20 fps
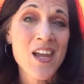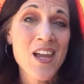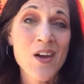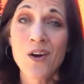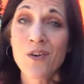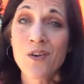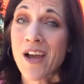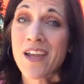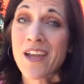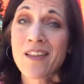You
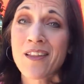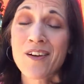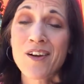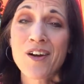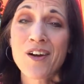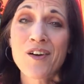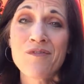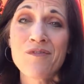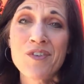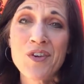are a
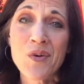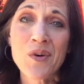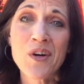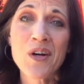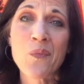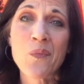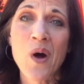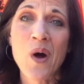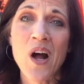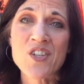regular viewer
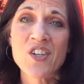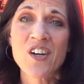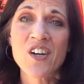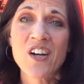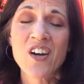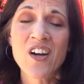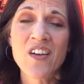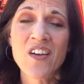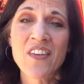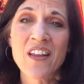and watcher
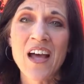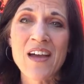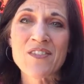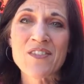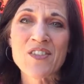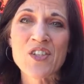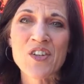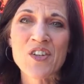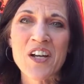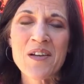here on the live
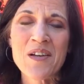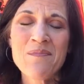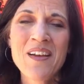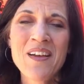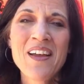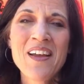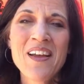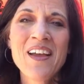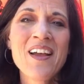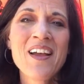stream.
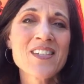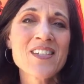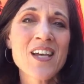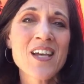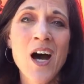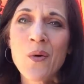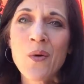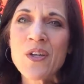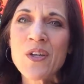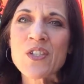It's
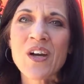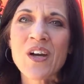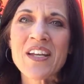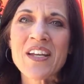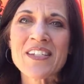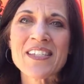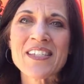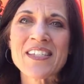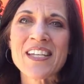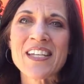always great
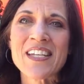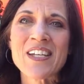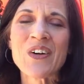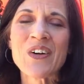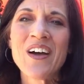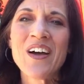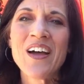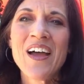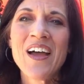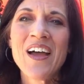to see you.